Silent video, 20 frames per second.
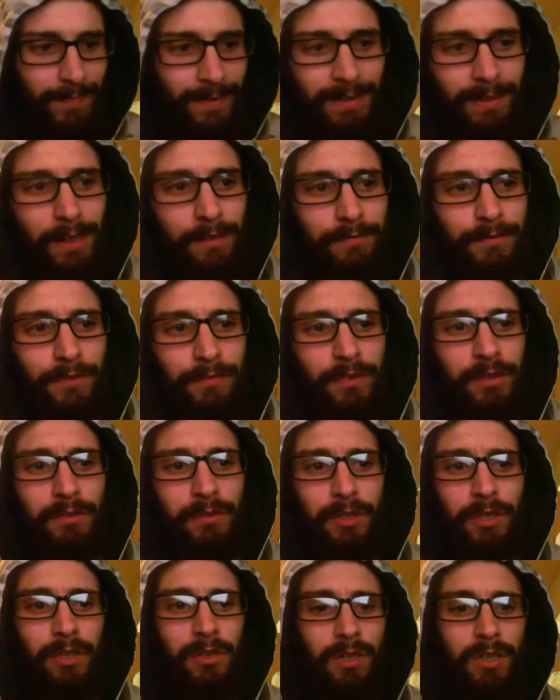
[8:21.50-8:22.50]
Out of the few
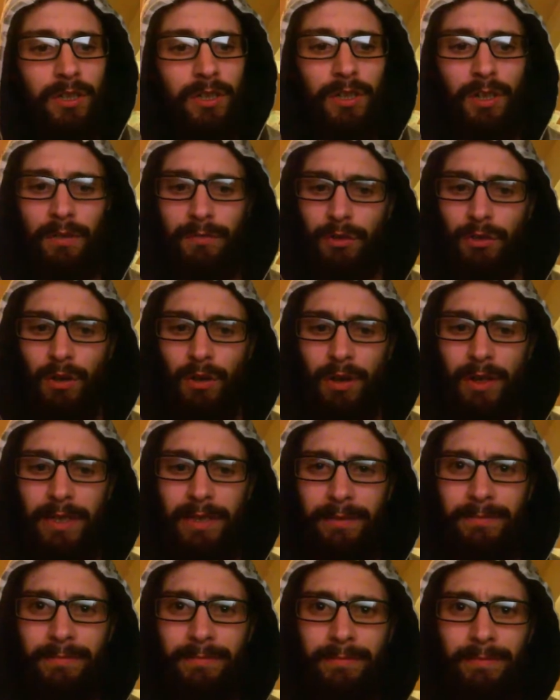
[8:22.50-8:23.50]
juices that I've tried
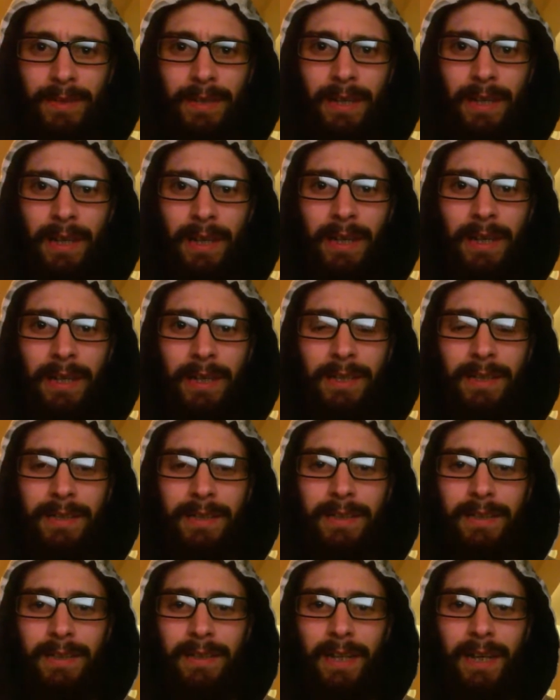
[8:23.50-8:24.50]

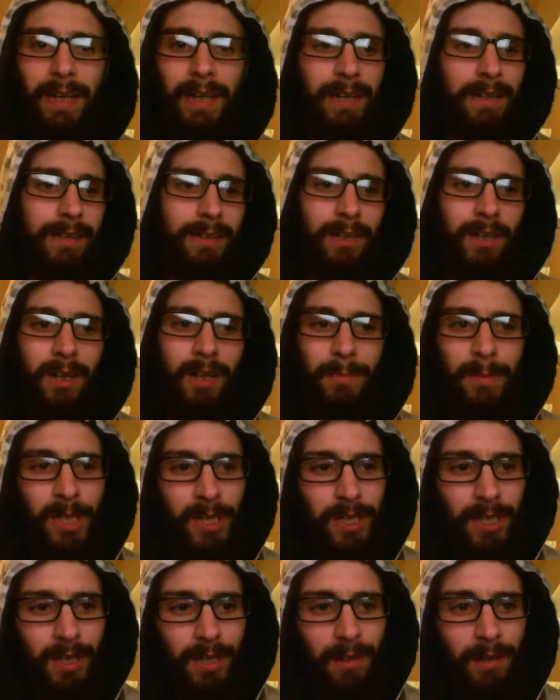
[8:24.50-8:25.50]
that Kirbix
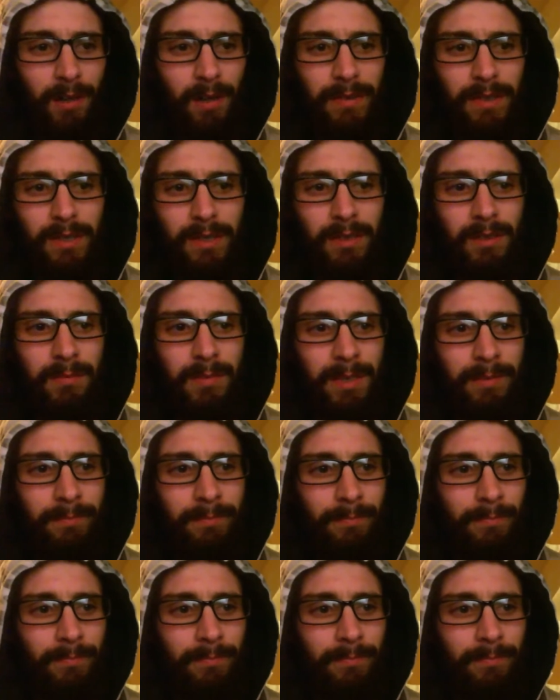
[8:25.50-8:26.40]
sent over to me,